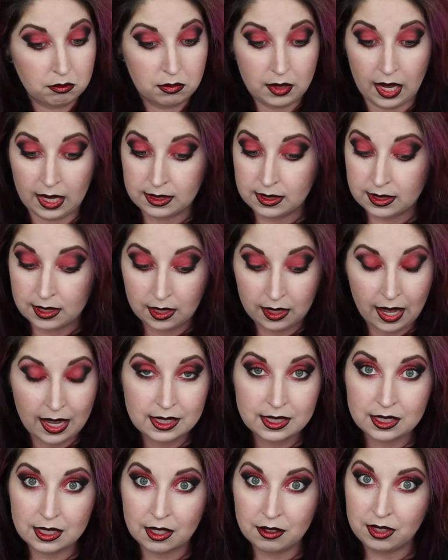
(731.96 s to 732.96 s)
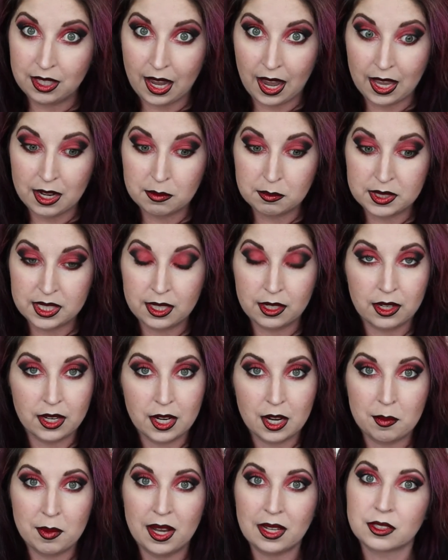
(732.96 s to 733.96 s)
That's the last of the items here
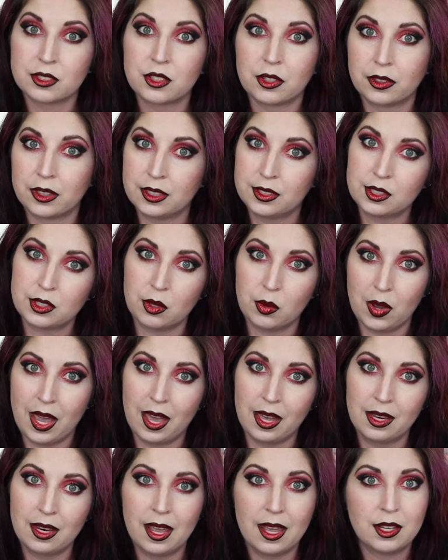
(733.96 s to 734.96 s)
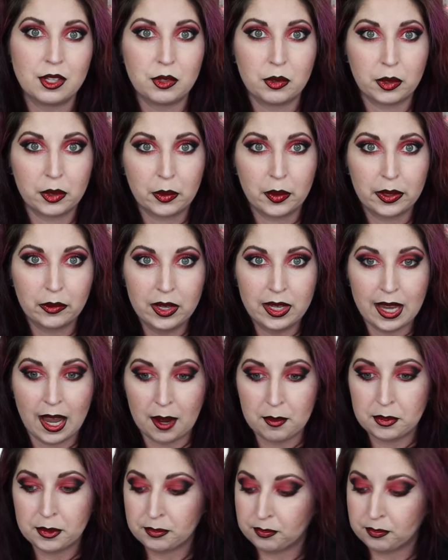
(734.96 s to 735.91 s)
in our box, so let's go ahead and do a quick recap.